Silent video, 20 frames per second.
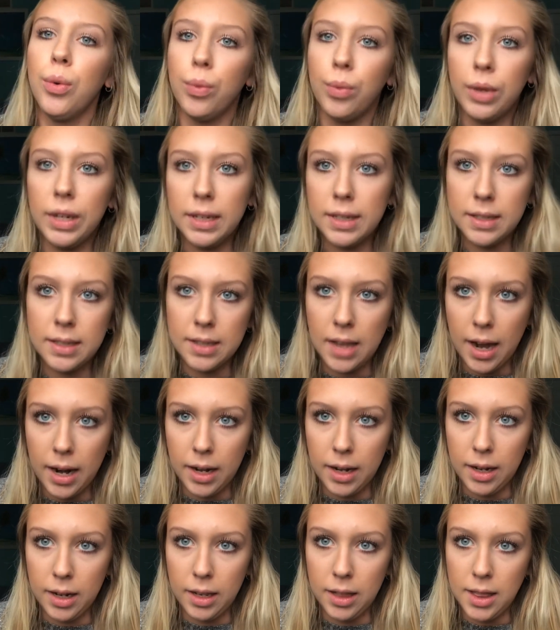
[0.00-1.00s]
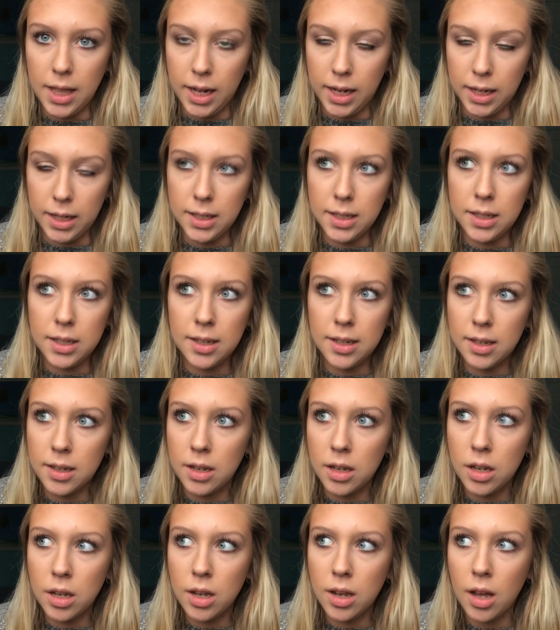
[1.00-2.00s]
we decided that
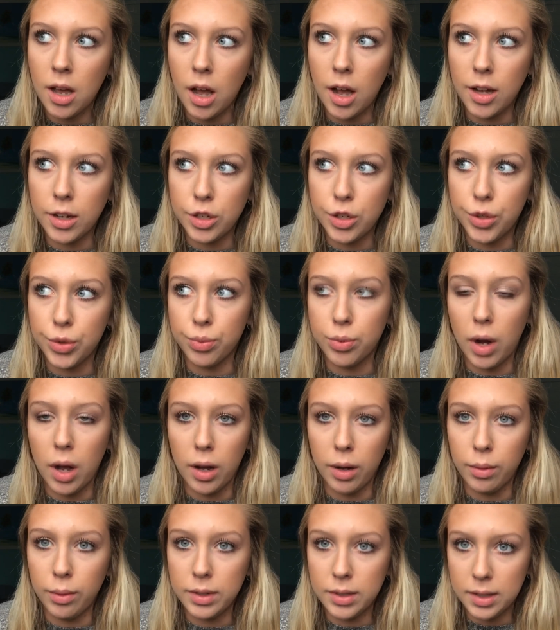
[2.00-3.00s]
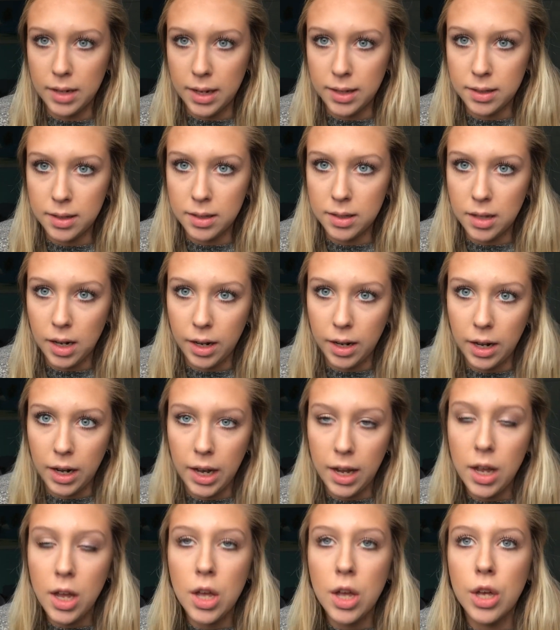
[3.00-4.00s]
a drug was
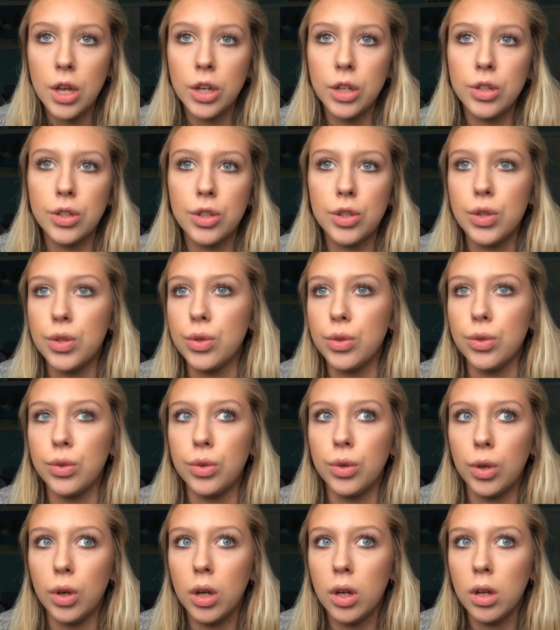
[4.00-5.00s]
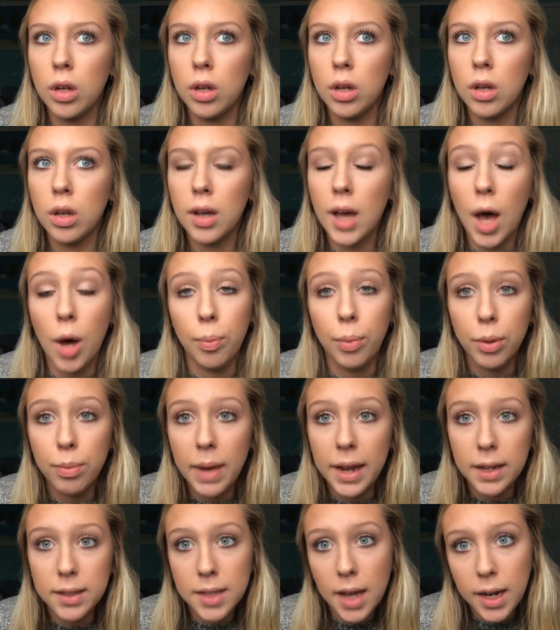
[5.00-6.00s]
necessary to help with
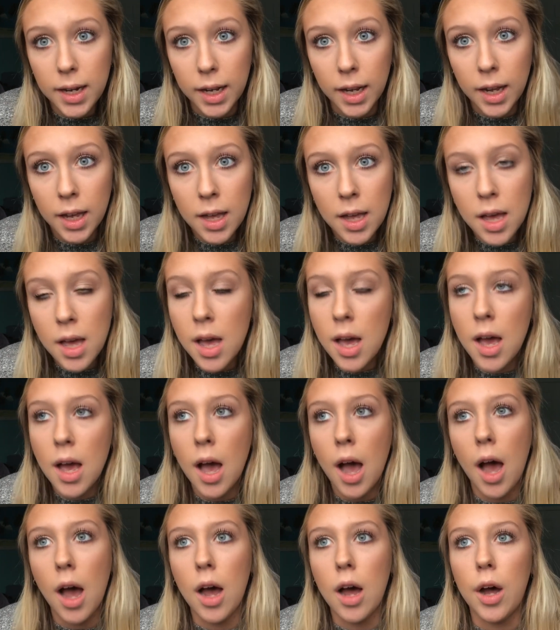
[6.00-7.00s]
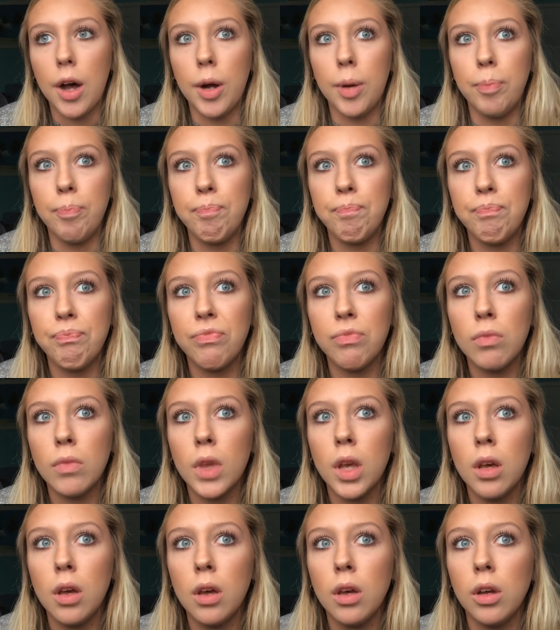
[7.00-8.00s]
my anxiety. So
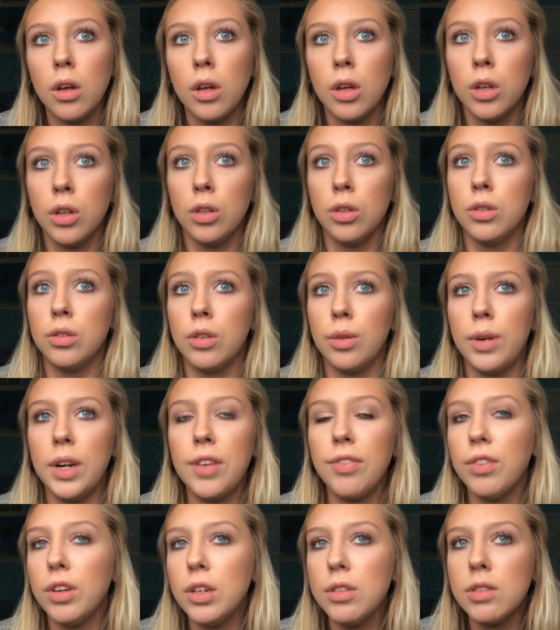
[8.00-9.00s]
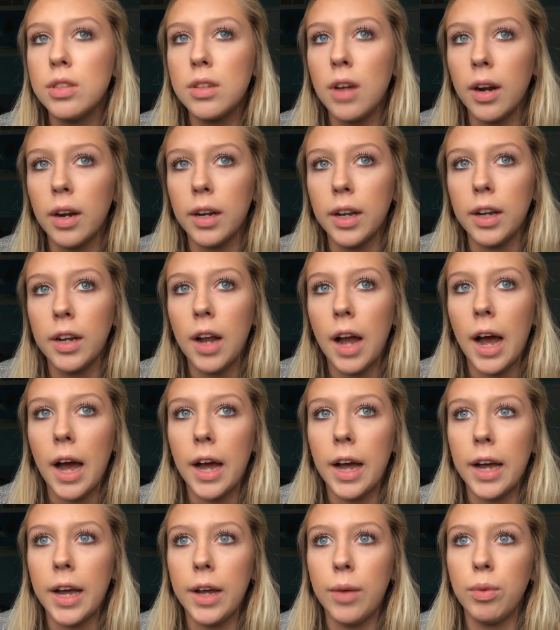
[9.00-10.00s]
when I first started,
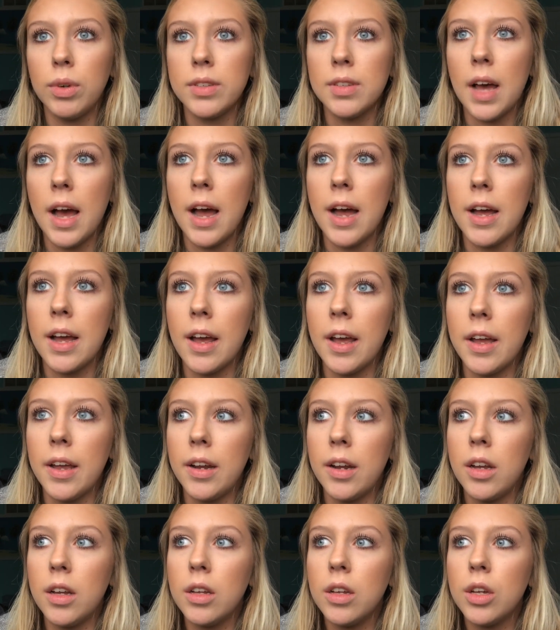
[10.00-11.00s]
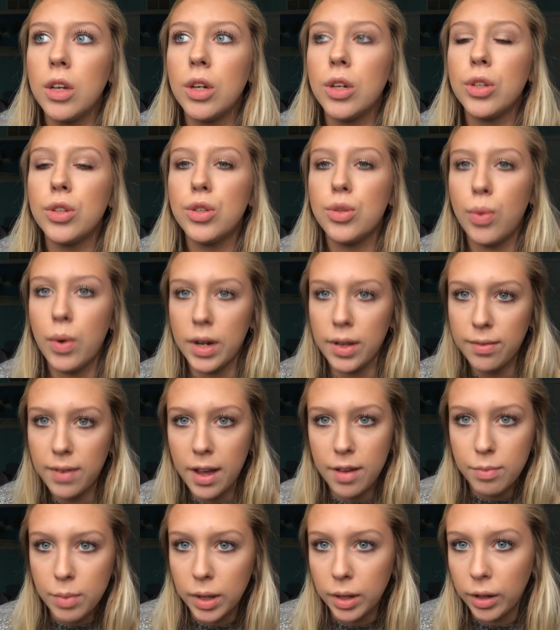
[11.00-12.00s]
I was on
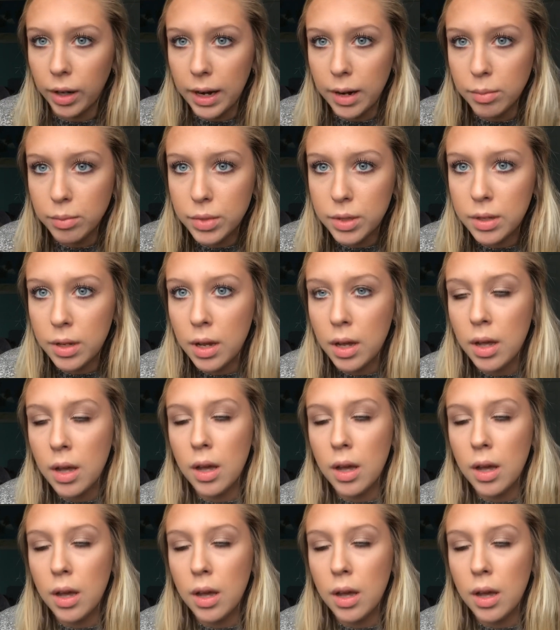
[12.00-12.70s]
25 milligrams